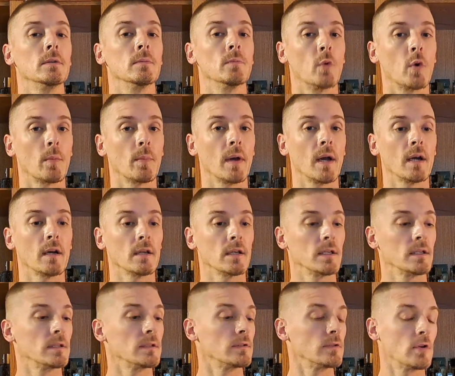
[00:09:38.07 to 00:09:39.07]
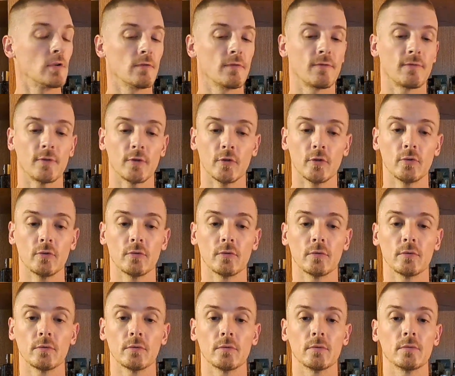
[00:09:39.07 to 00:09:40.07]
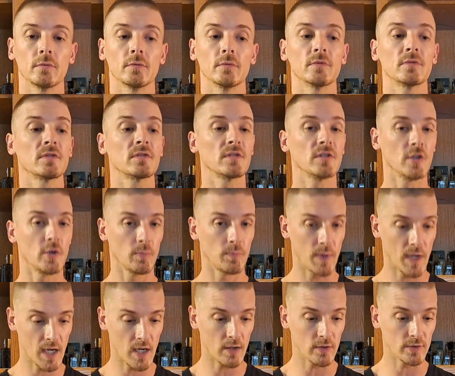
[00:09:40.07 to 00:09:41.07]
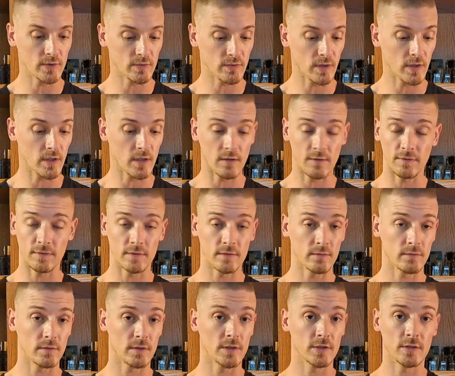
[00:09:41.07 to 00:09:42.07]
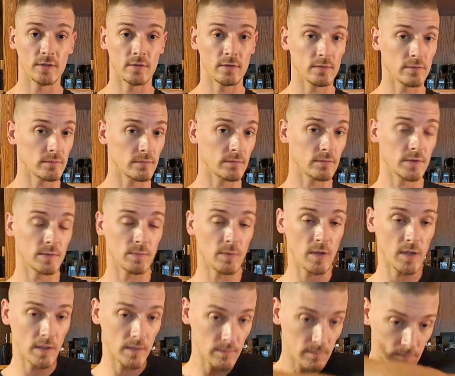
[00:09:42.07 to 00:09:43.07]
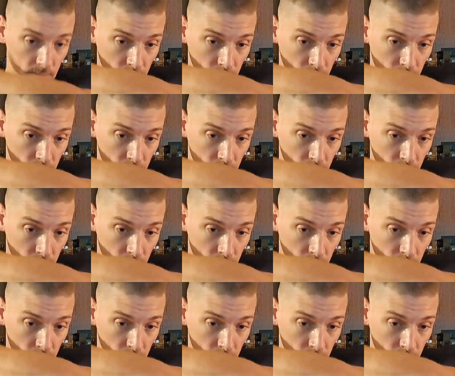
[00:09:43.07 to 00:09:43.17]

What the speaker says: More manly, no fruit, still pounds right off the original spray.